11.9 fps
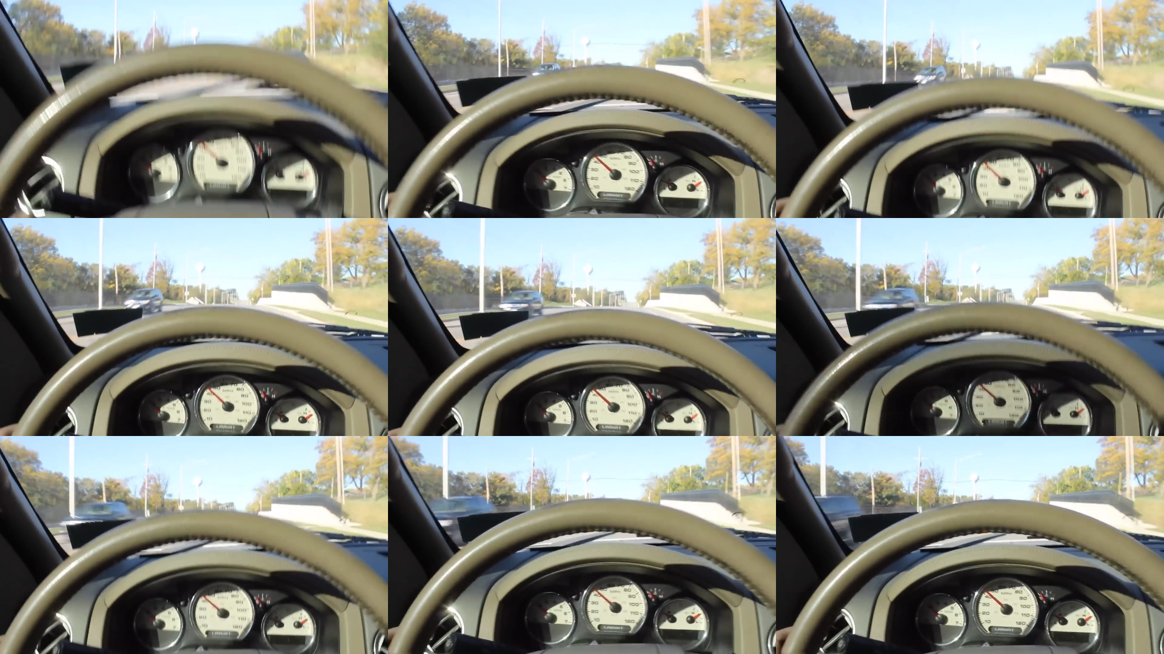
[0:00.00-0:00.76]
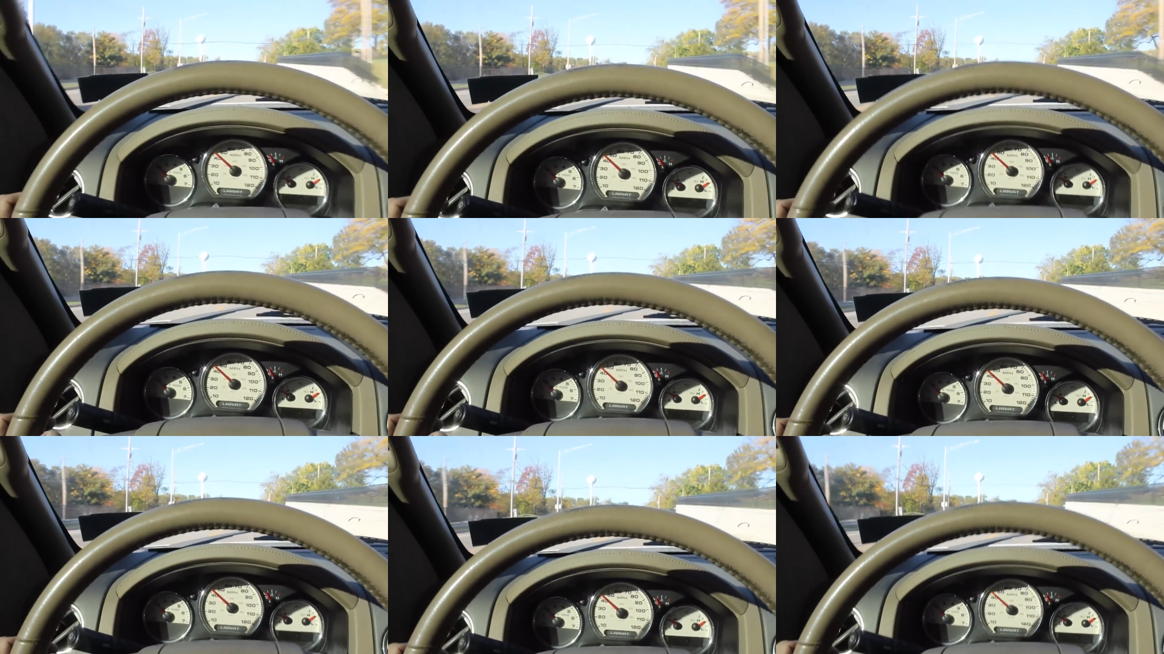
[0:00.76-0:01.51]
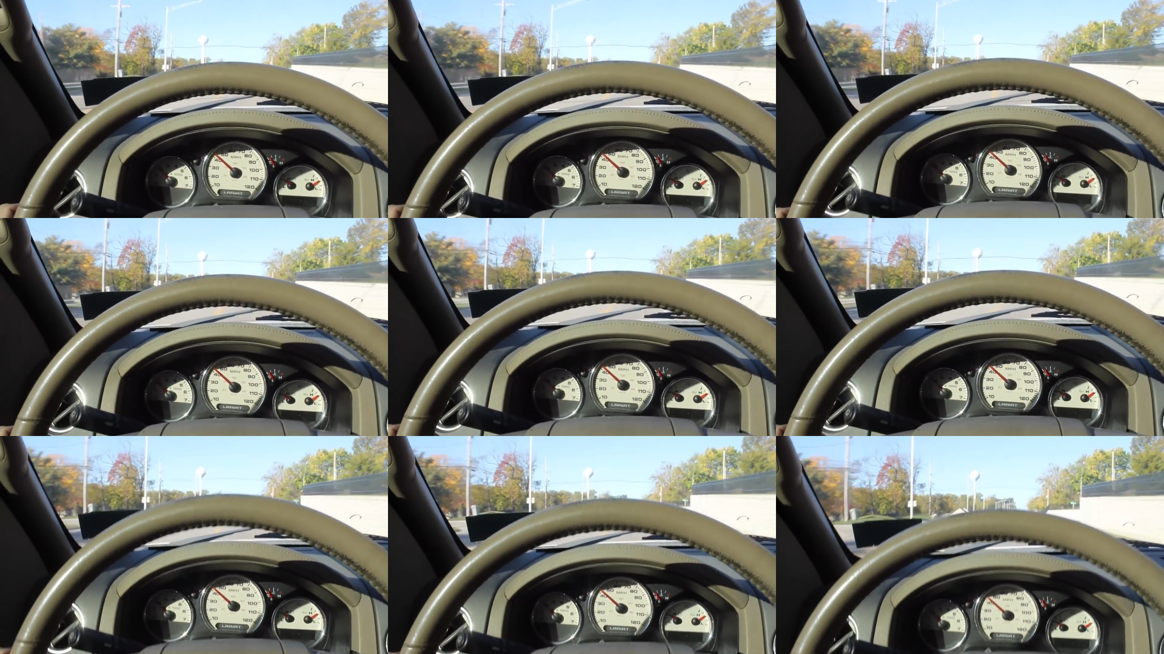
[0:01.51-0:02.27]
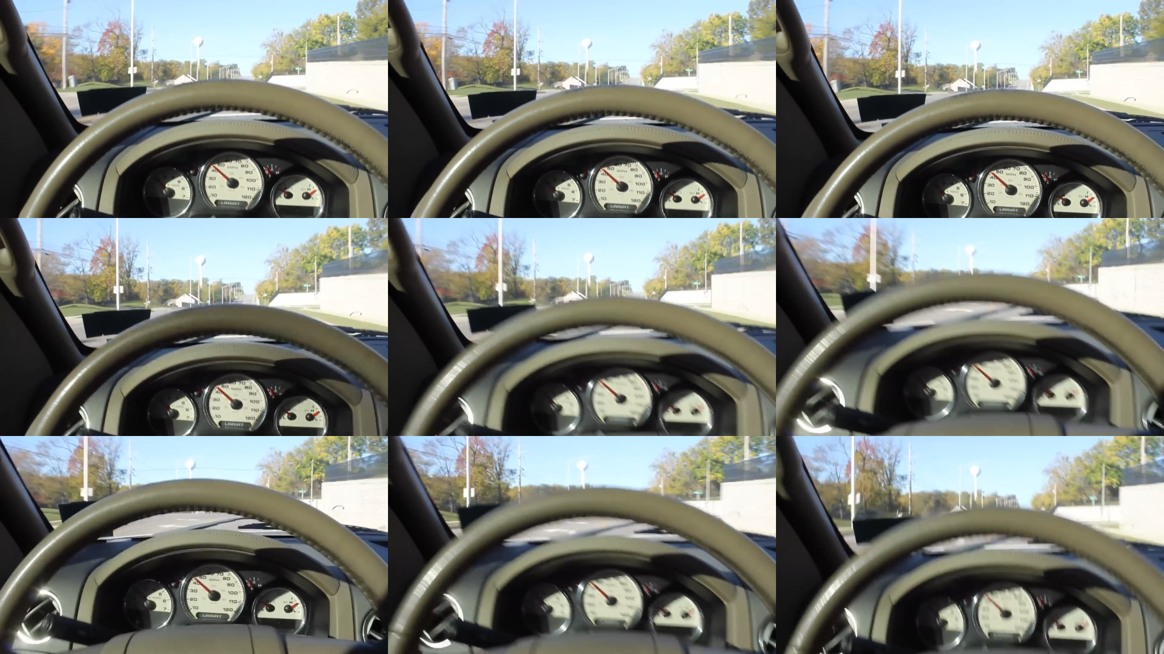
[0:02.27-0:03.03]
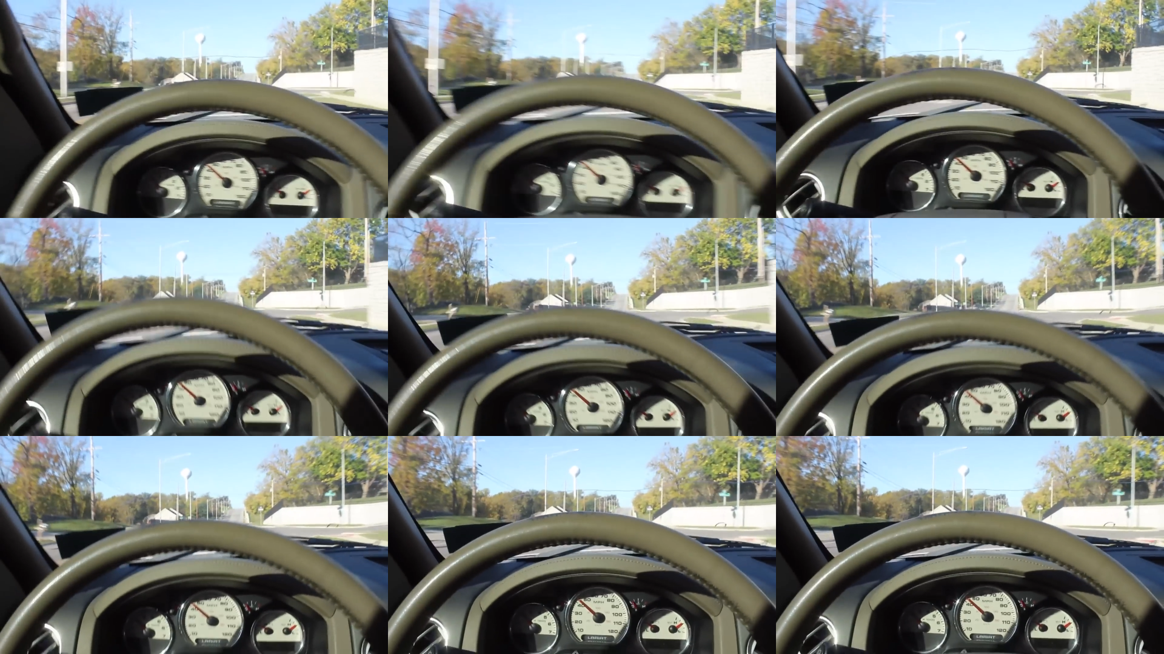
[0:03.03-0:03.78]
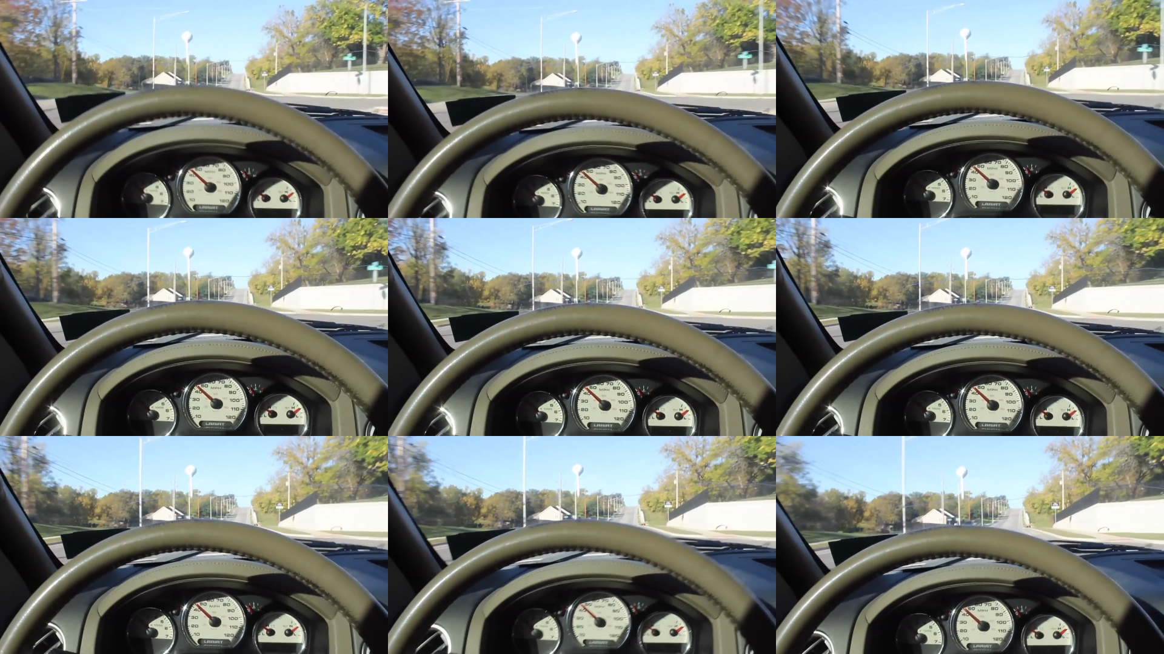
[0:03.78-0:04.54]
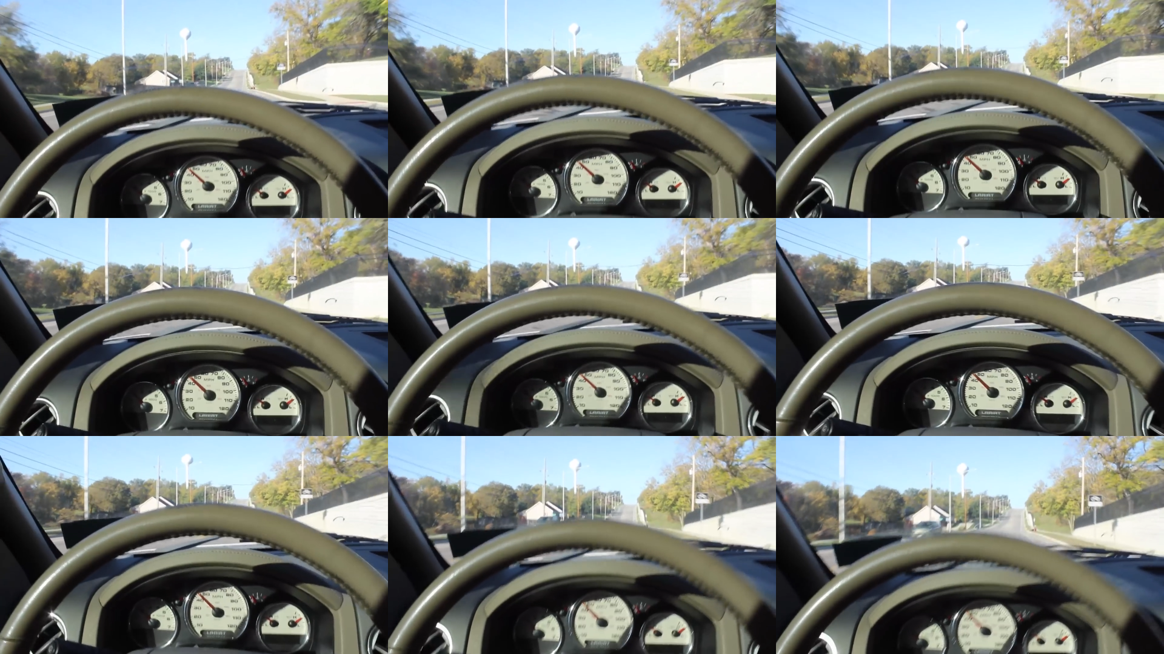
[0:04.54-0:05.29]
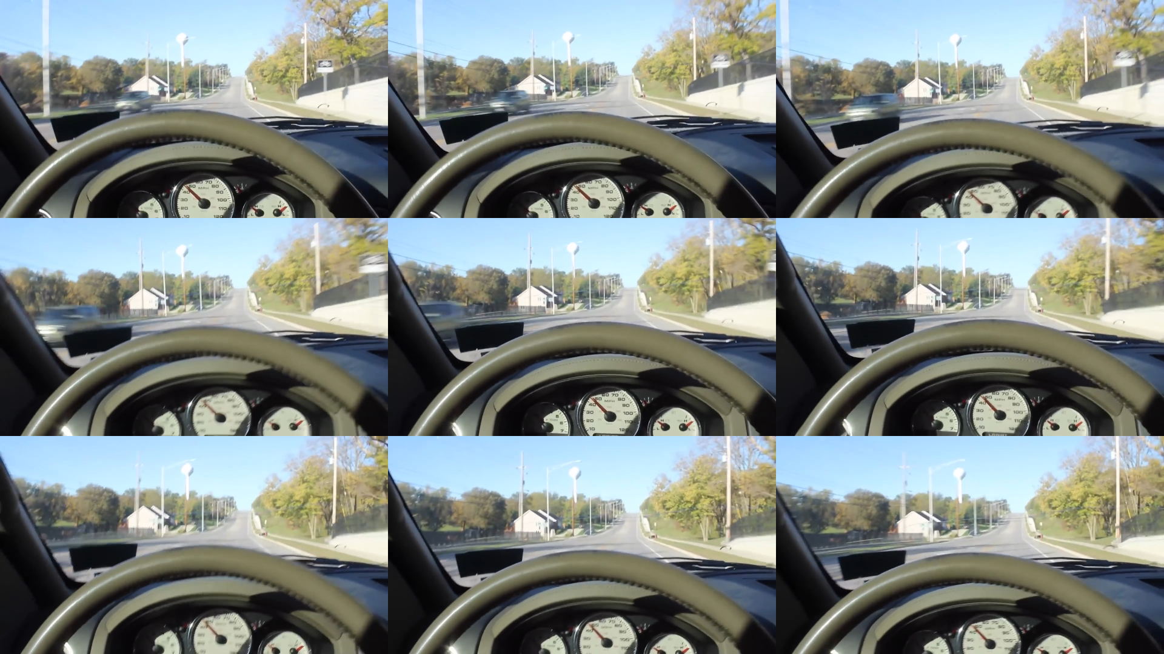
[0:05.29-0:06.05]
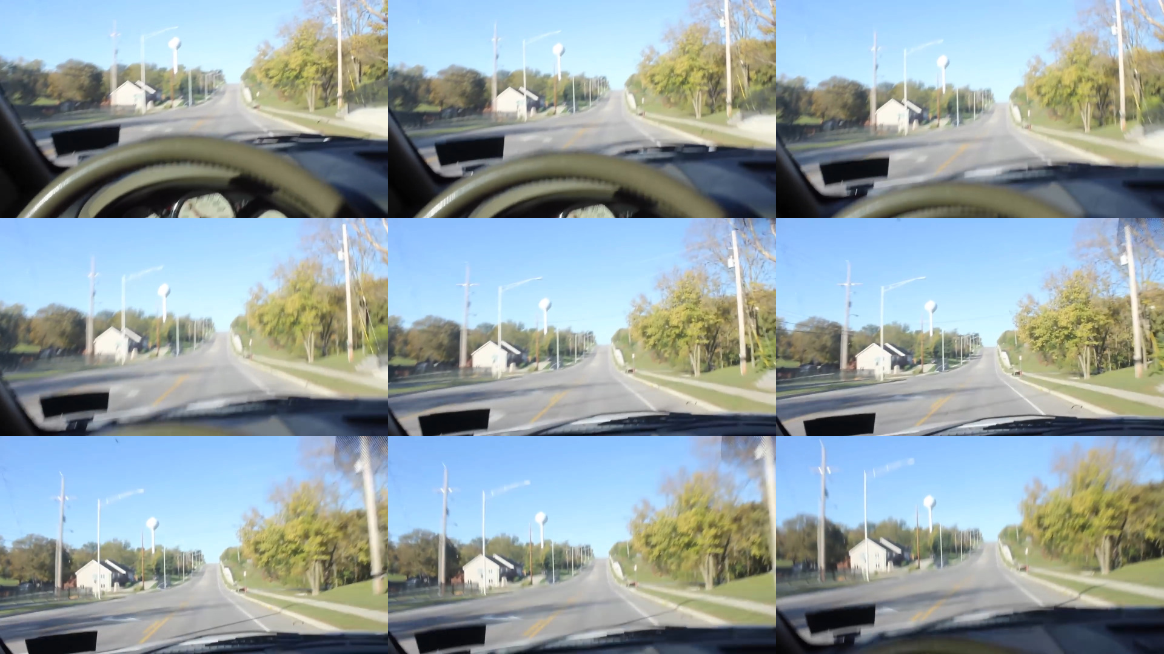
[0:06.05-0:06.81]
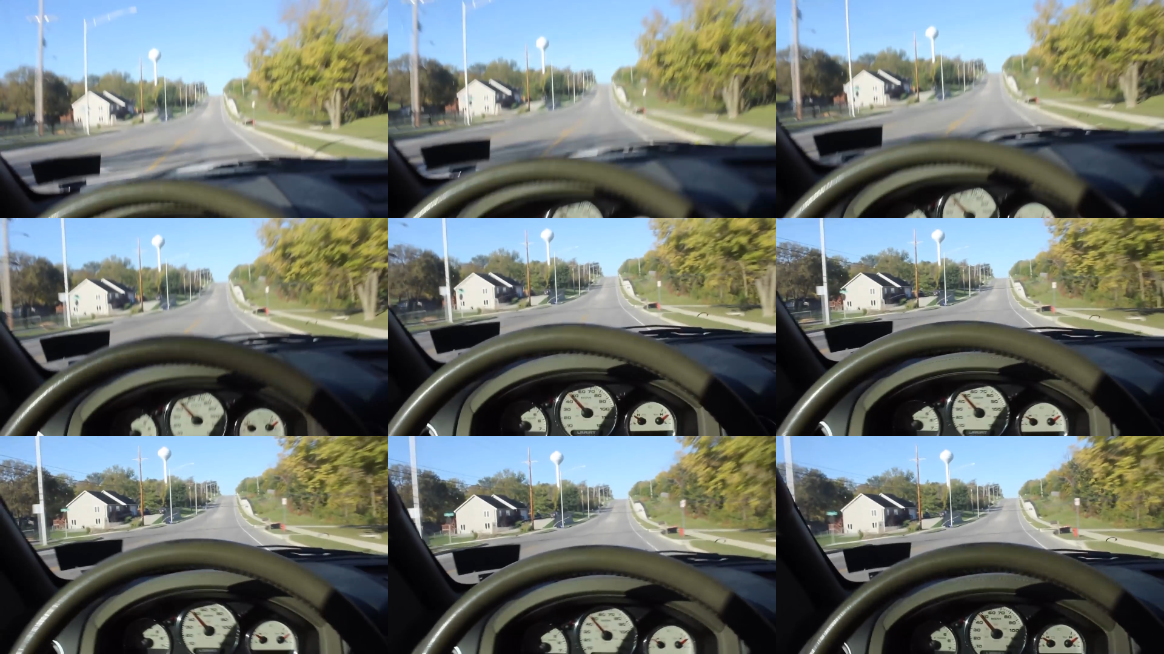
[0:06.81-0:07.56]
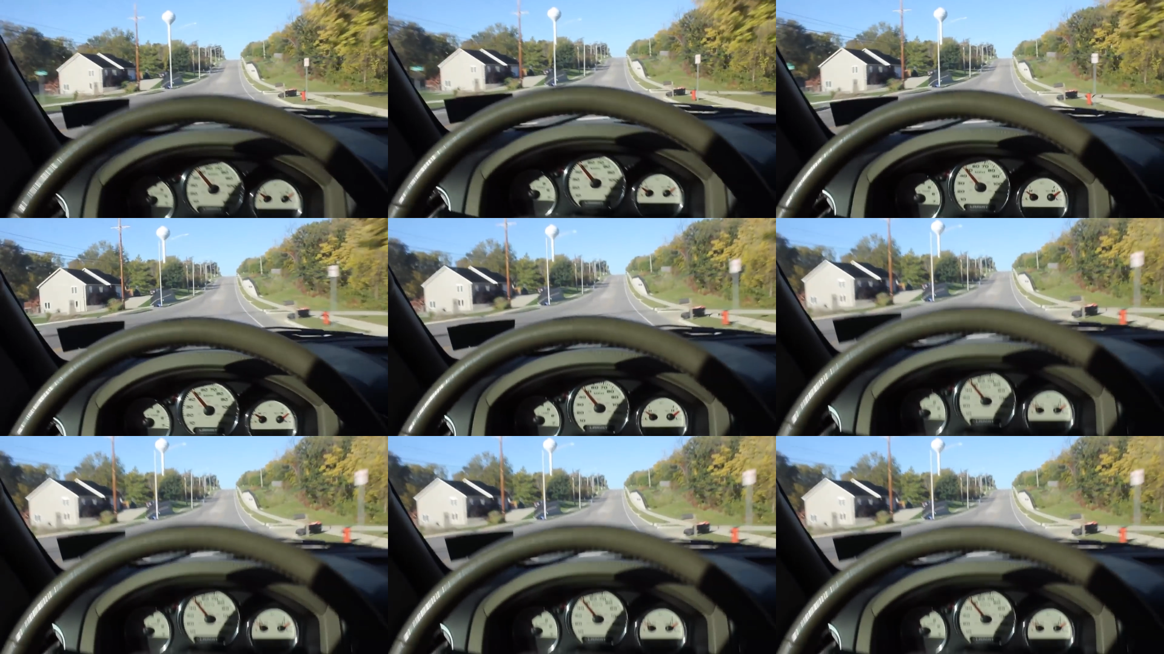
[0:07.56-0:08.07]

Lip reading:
[unreadable: no face in view]